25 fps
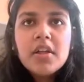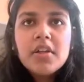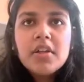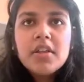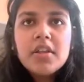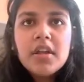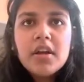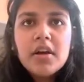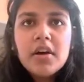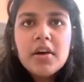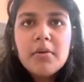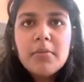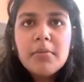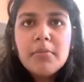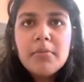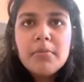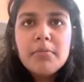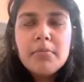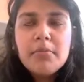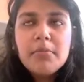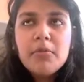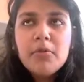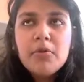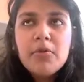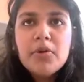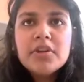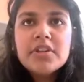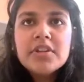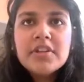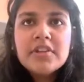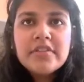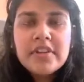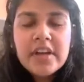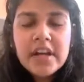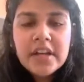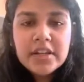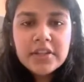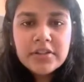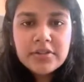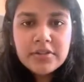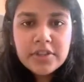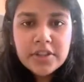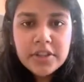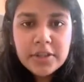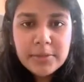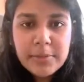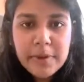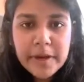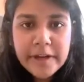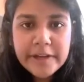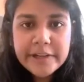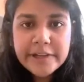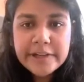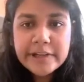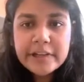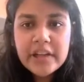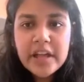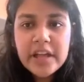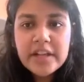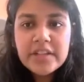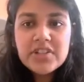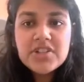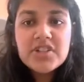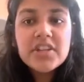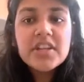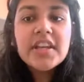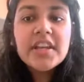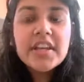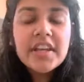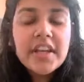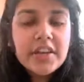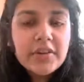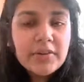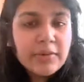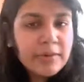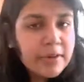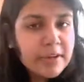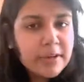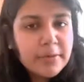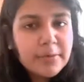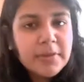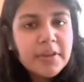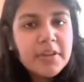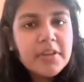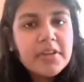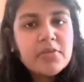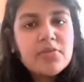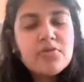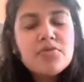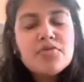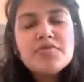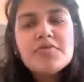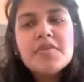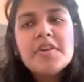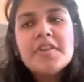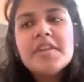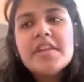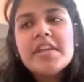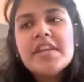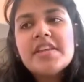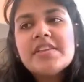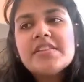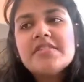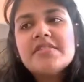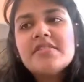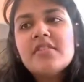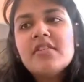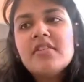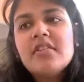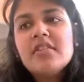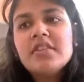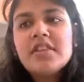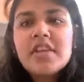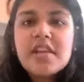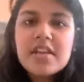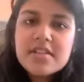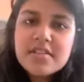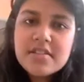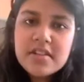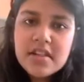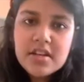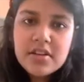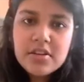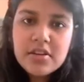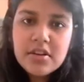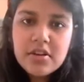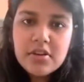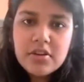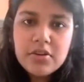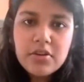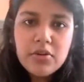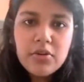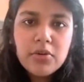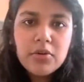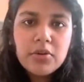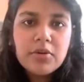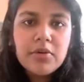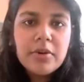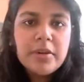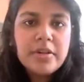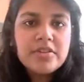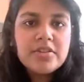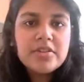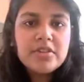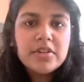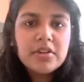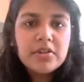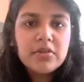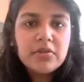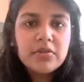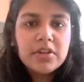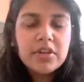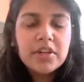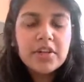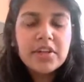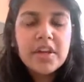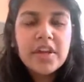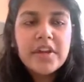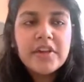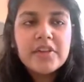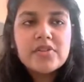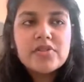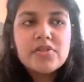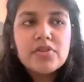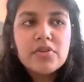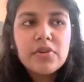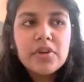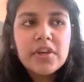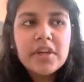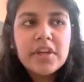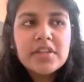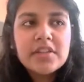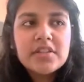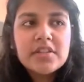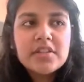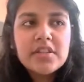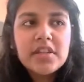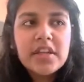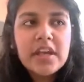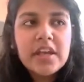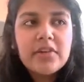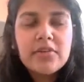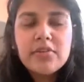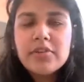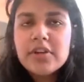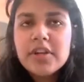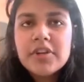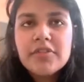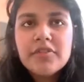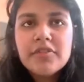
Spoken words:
the more the value, the better, and Gini can only be used when there is a yes and no question only, right? So it can only